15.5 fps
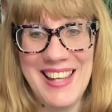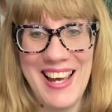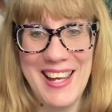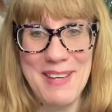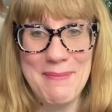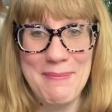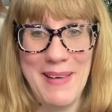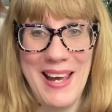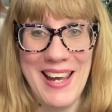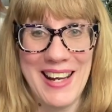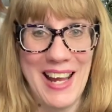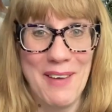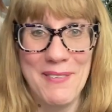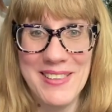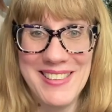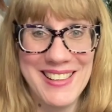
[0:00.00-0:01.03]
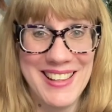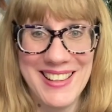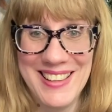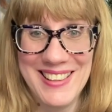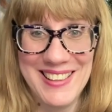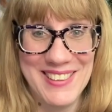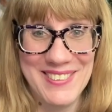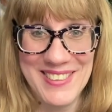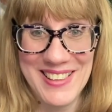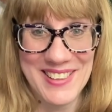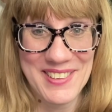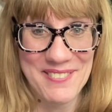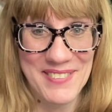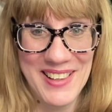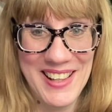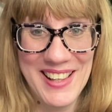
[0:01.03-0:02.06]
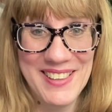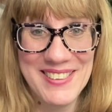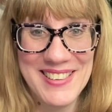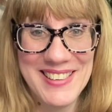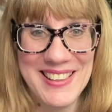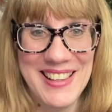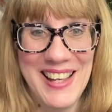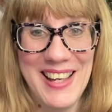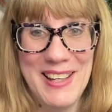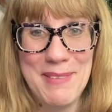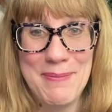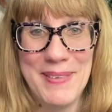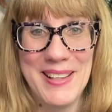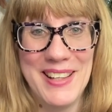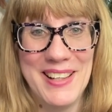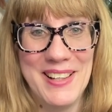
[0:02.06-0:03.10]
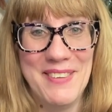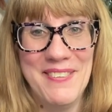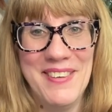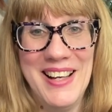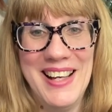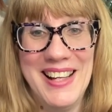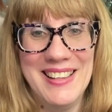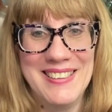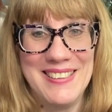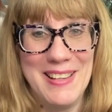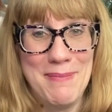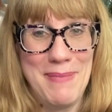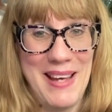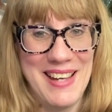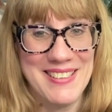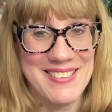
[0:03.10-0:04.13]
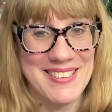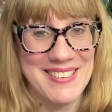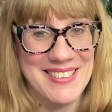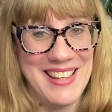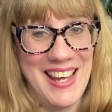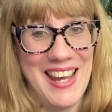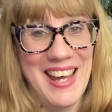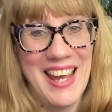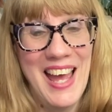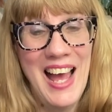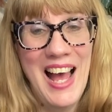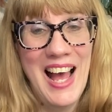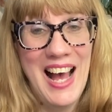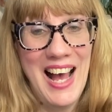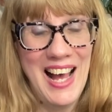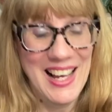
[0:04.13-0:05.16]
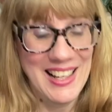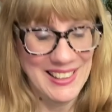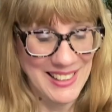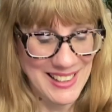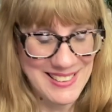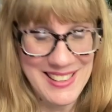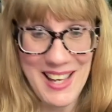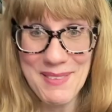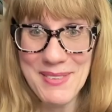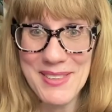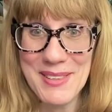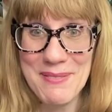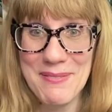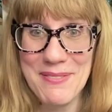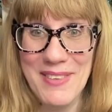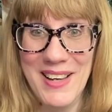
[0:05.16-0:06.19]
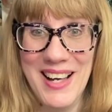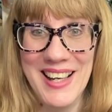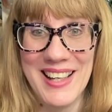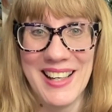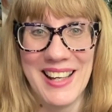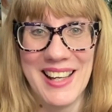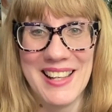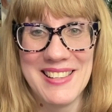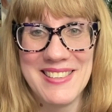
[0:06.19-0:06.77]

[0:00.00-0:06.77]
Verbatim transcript: I am back. I wasn't going to do another video tonight, but you know what? It's St. Patrick's Day. Let's have some fun.